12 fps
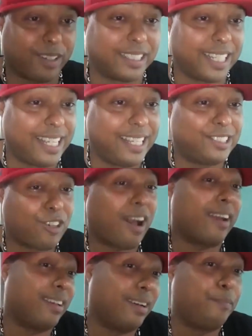And he
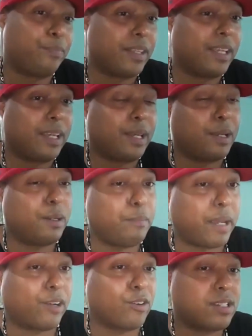tried to
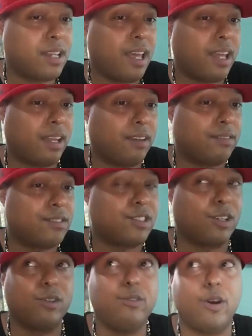make her a slave.
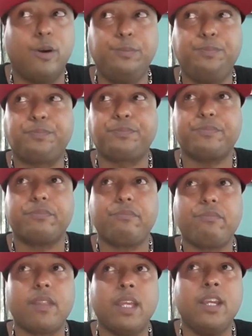So, you know,
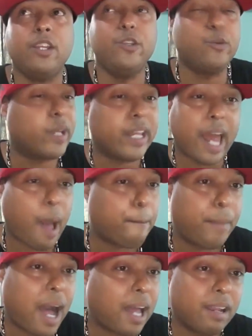you cannot
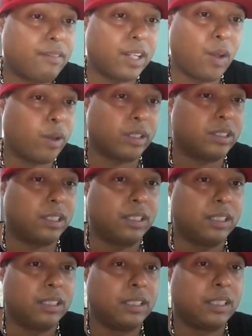buy love and loyalty.
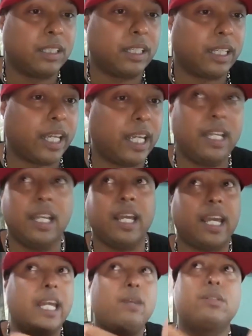
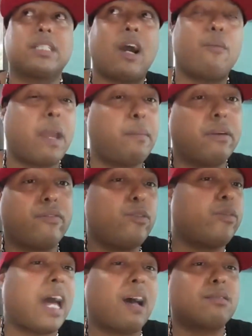He was out maybe a few
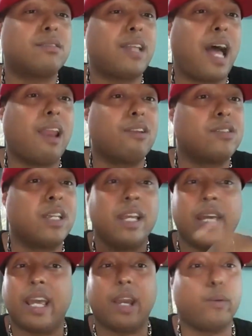$1,000s,
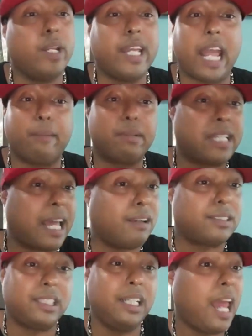and when he came to town,
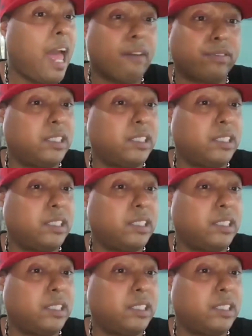she left.